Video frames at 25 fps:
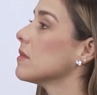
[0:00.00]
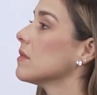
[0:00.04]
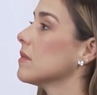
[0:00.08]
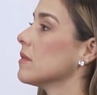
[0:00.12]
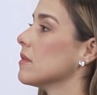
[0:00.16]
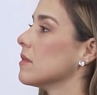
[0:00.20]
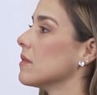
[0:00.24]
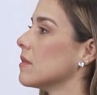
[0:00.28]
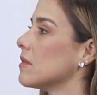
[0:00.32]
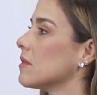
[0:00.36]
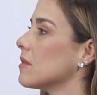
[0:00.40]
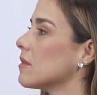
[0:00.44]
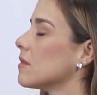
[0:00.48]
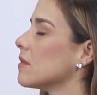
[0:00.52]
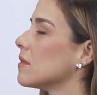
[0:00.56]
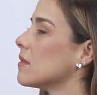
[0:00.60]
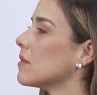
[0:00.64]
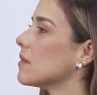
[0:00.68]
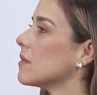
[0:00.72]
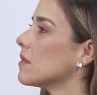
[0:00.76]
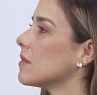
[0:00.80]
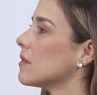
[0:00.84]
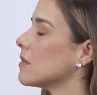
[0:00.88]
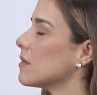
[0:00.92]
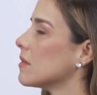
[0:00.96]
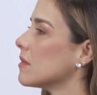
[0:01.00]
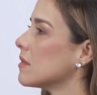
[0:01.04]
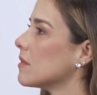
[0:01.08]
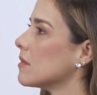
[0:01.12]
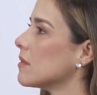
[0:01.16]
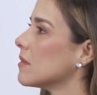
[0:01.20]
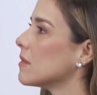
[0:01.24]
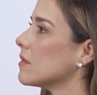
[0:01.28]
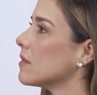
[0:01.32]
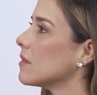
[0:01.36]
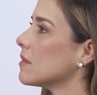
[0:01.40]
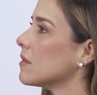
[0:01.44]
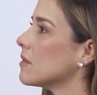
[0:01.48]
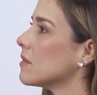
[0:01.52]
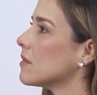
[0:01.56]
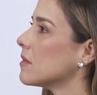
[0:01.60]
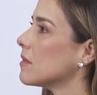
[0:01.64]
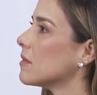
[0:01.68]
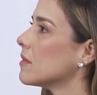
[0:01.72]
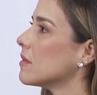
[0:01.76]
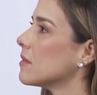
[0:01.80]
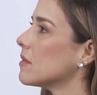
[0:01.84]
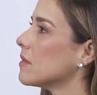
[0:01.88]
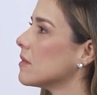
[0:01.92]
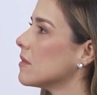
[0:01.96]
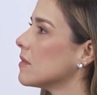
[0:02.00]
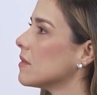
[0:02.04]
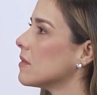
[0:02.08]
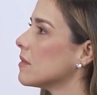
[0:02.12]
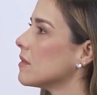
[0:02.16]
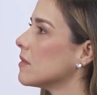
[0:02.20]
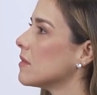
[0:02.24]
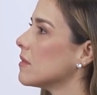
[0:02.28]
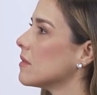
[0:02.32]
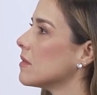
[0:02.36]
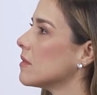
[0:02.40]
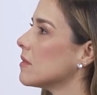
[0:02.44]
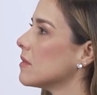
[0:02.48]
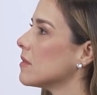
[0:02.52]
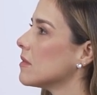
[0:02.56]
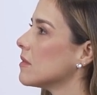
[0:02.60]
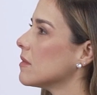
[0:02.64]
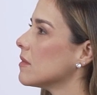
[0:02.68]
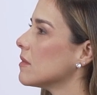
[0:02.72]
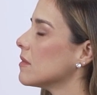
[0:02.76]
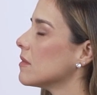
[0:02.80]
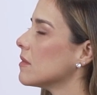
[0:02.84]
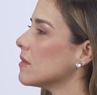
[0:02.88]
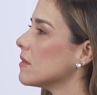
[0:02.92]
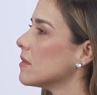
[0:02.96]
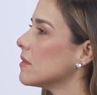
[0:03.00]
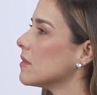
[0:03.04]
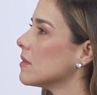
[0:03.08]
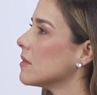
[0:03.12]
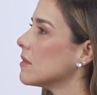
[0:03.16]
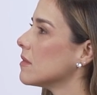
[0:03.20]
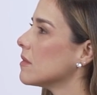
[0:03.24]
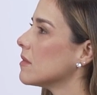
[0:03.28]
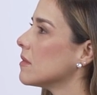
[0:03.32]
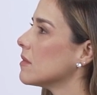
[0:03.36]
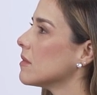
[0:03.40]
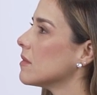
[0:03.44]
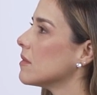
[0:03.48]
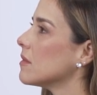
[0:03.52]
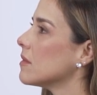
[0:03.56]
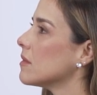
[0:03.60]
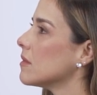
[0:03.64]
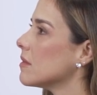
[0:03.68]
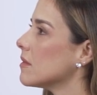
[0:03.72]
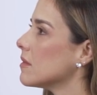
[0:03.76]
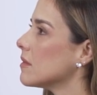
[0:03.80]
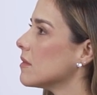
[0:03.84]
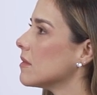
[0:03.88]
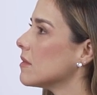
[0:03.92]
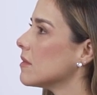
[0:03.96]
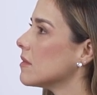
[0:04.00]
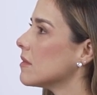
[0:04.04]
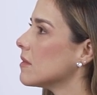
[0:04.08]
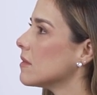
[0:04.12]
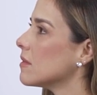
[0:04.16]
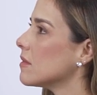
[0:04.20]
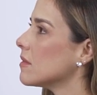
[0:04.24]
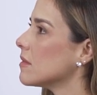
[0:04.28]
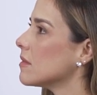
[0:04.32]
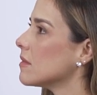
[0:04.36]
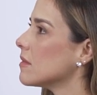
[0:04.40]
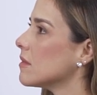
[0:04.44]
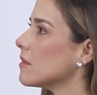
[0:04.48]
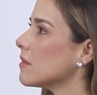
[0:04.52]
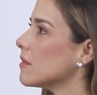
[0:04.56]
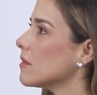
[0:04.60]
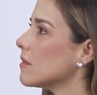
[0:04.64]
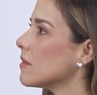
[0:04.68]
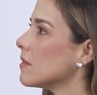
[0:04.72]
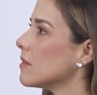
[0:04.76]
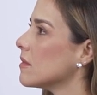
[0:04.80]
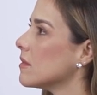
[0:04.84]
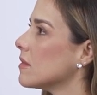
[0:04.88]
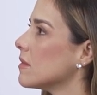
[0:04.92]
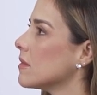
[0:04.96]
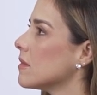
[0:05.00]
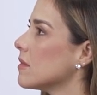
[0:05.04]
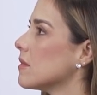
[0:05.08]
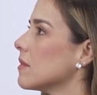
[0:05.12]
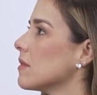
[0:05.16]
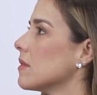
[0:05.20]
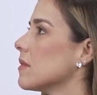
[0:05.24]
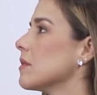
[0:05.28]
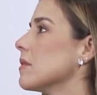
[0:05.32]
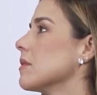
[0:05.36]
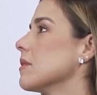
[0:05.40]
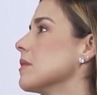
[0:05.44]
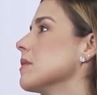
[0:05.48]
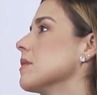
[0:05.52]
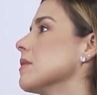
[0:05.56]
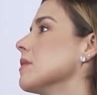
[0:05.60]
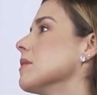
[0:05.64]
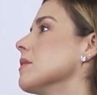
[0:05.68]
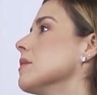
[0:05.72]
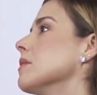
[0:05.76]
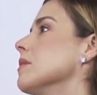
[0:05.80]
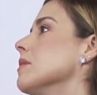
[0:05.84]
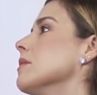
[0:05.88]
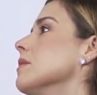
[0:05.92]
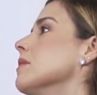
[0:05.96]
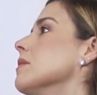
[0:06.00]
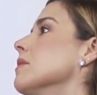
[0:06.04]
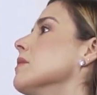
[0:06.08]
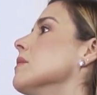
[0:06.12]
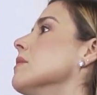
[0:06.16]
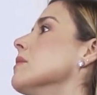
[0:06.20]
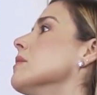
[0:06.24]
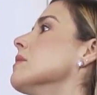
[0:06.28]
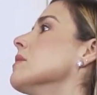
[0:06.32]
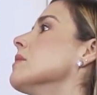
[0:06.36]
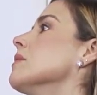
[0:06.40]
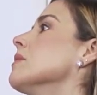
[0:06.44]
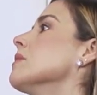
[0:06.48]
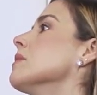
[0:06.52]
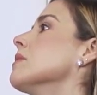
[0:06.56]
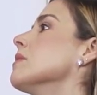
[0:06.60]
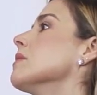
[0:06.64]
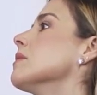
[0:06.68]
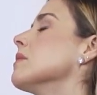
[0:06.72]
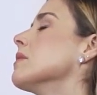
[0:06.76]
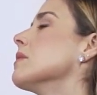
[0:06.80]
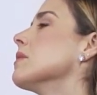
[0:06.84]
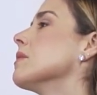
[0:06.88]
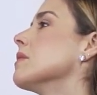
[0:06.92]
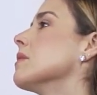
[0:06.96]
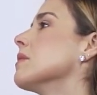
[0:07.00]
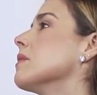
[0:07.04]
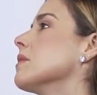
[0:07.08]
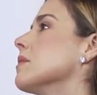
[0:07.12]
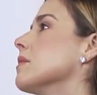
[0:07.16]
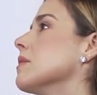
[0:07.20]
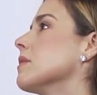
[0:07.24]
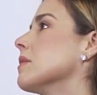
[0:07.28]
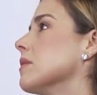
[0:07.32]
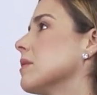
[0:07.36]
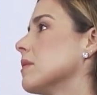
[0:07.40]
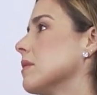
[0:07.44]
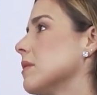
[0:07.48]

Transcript: This person isn't speaking.